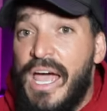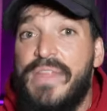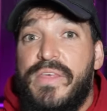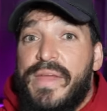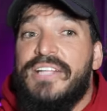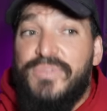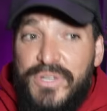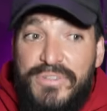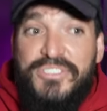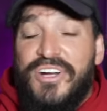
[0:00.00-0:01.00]
And then that's
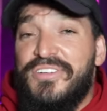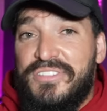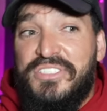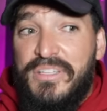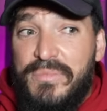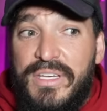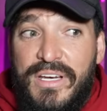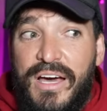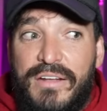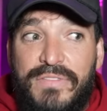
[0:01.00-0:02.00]
where you start to see me
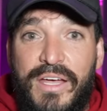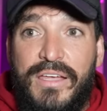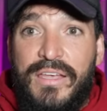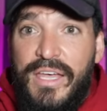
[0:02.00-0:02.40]
kind of, like,